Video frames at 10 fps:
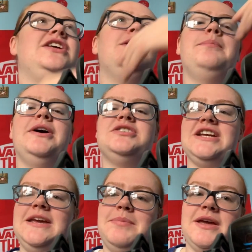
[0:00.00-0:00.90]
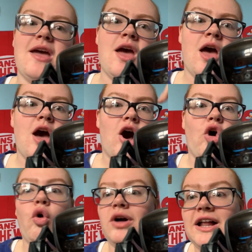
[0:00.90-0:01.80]
compared to keeping a
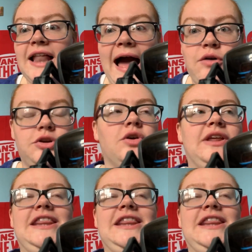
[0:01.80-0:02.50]
whole cloud going.